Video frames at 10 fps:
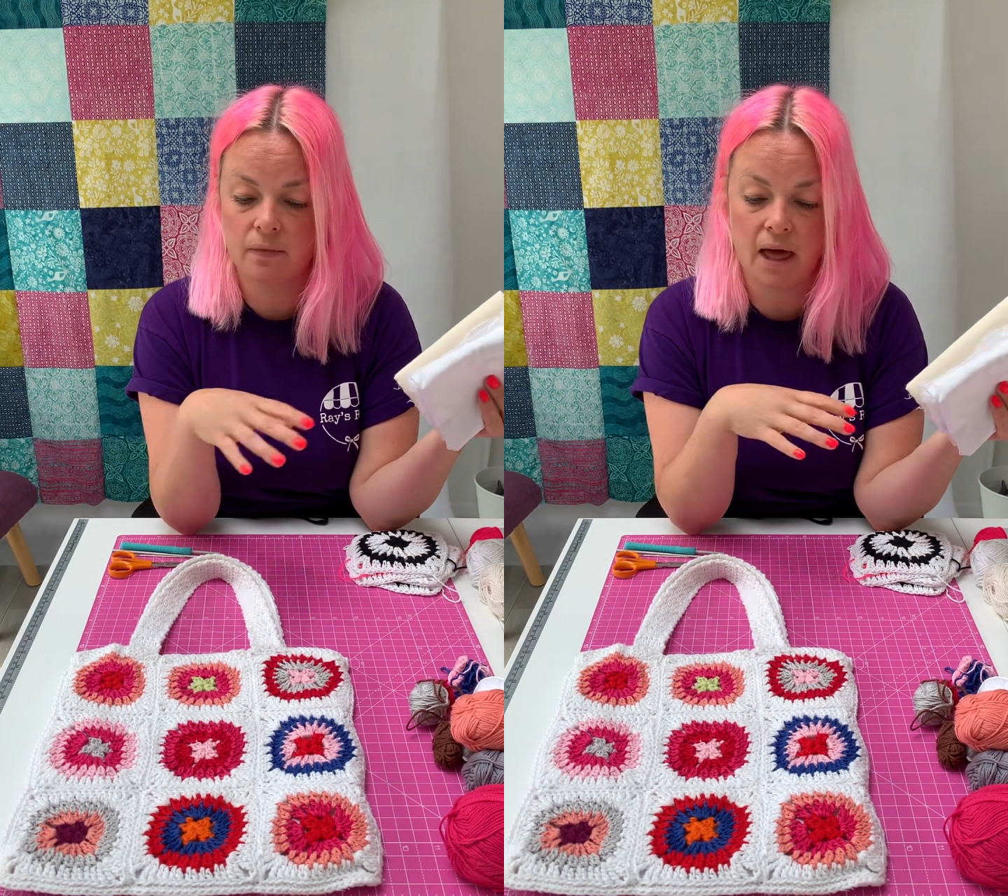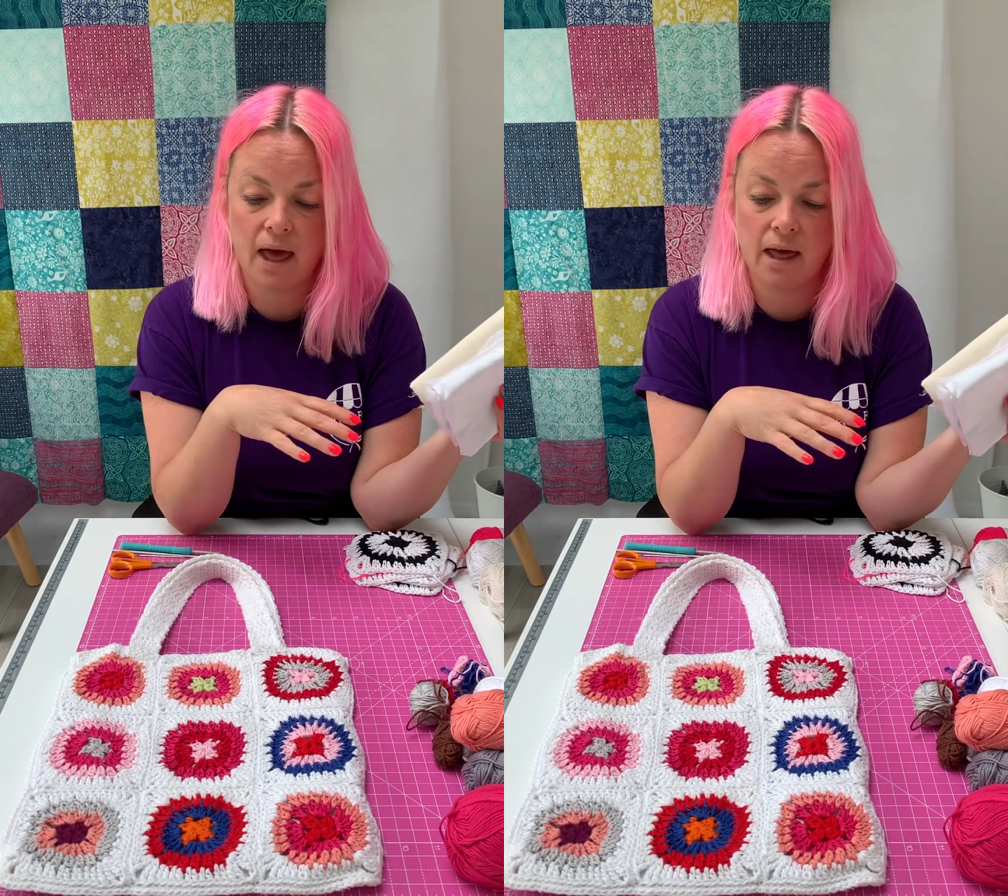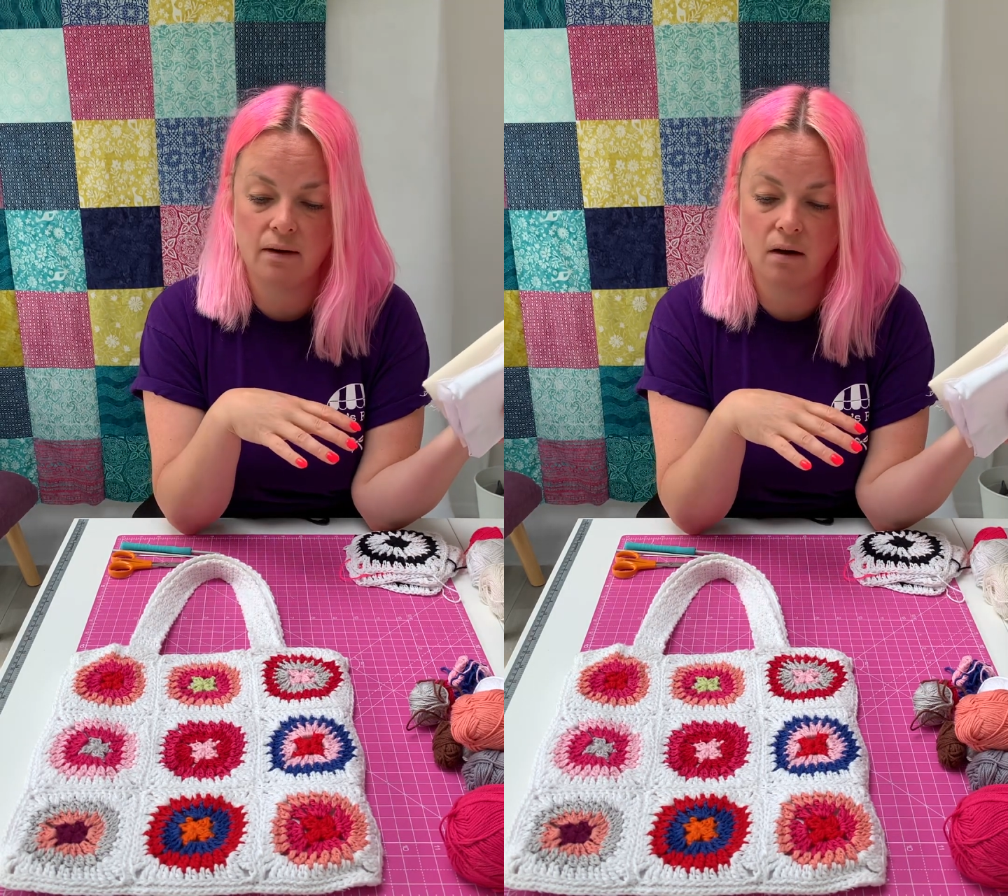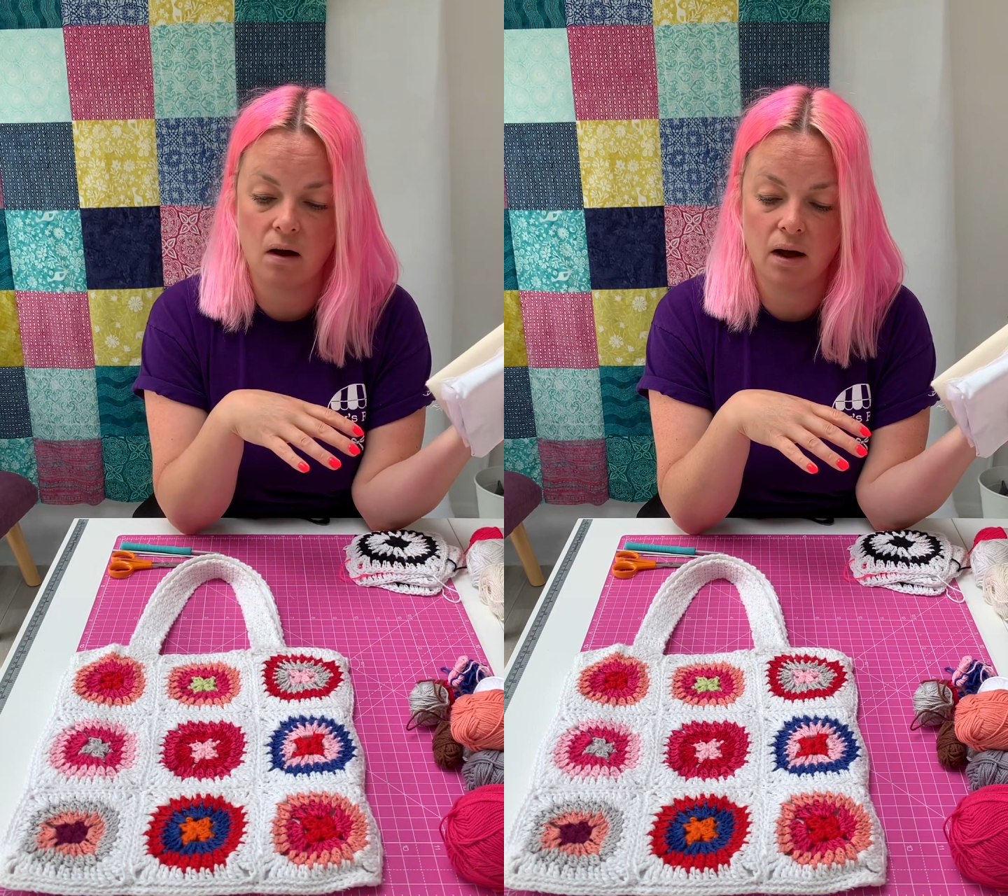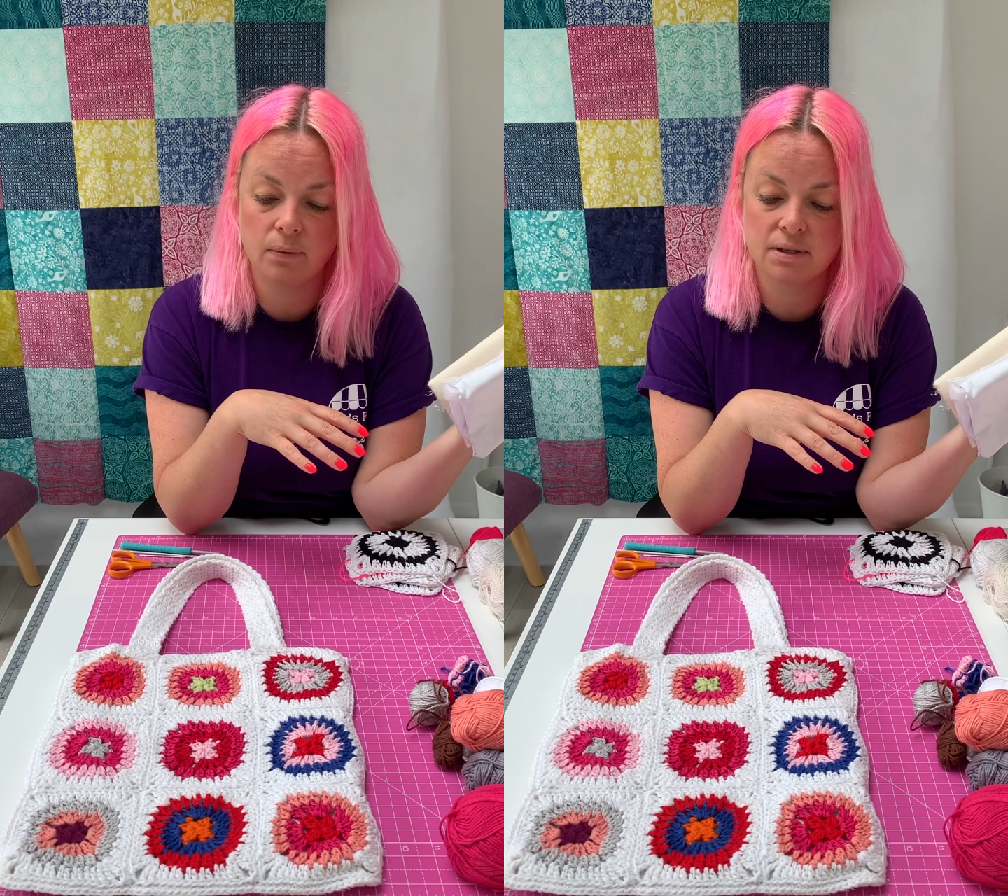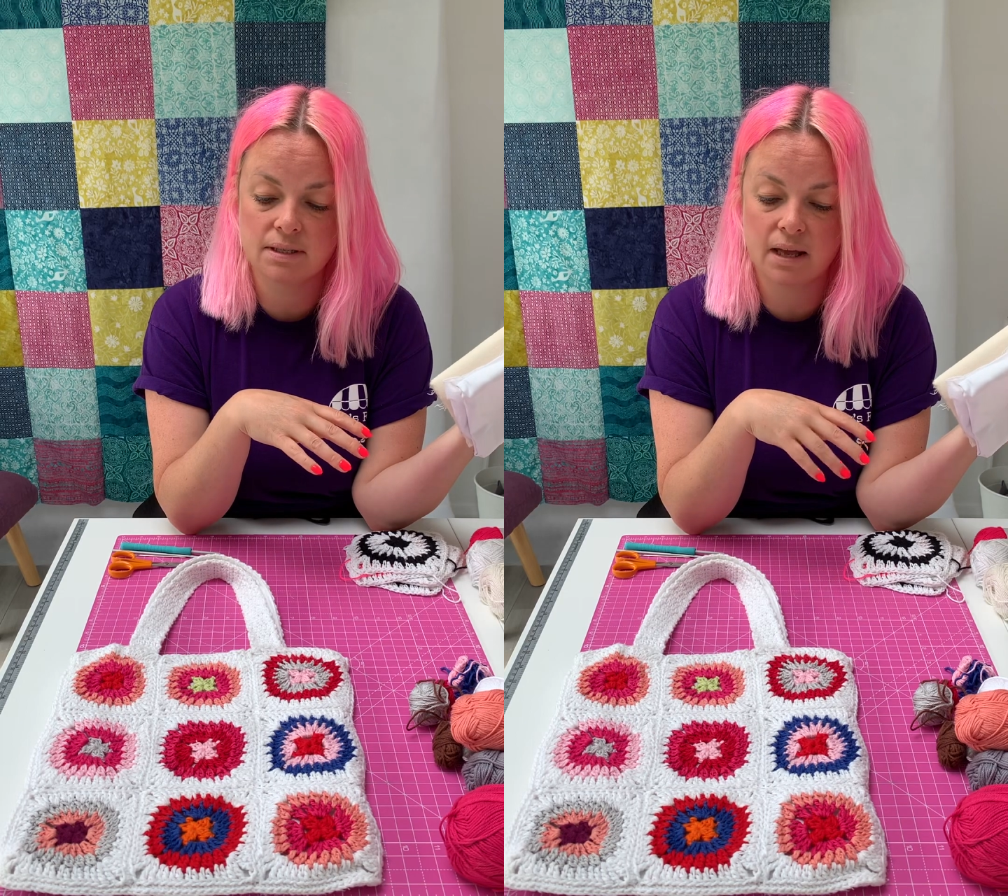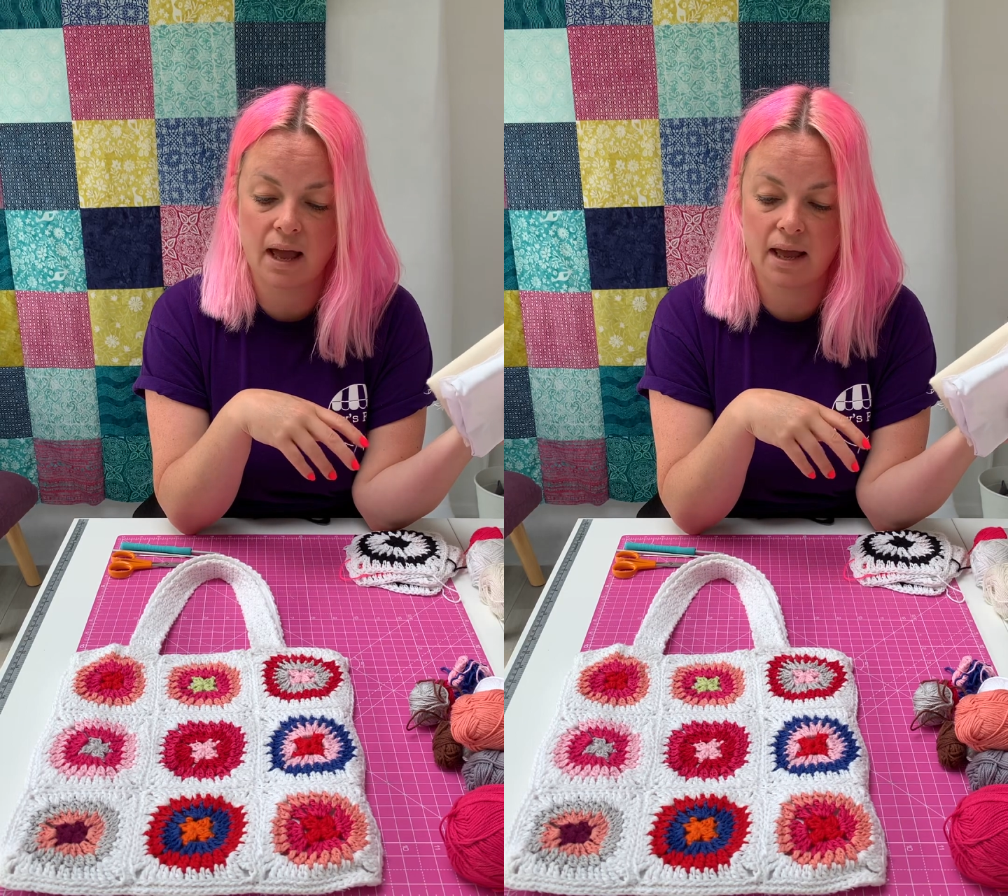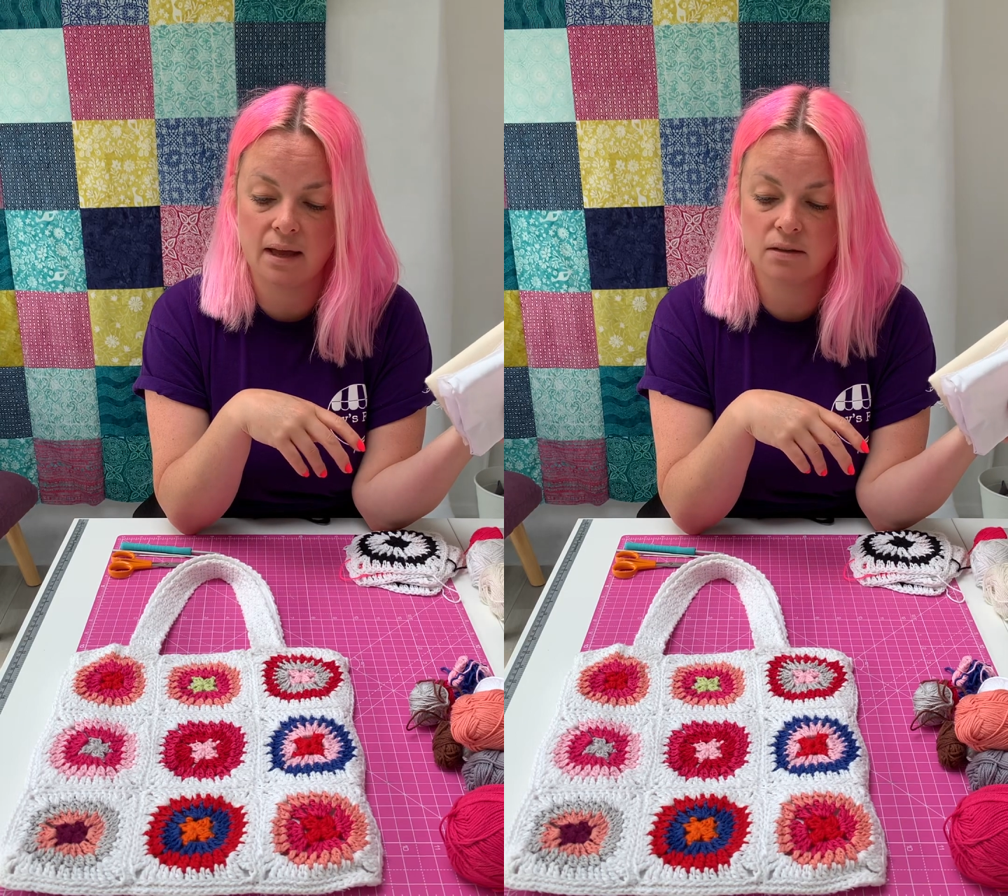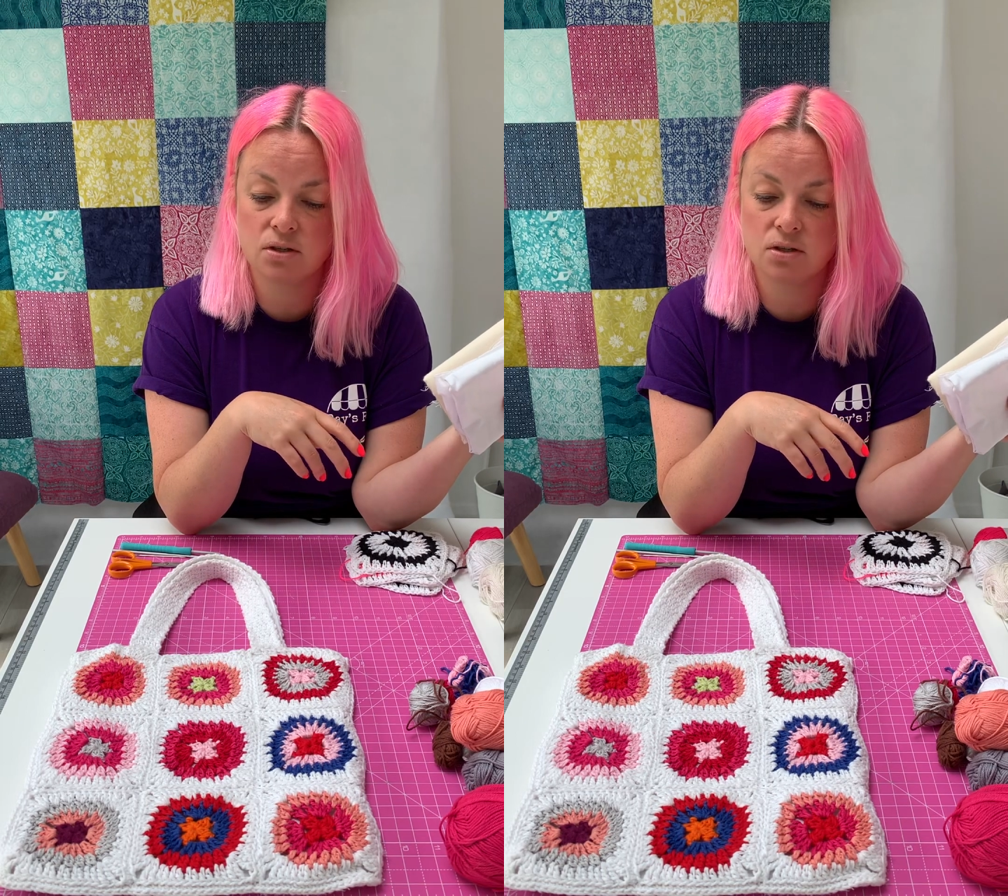then I would say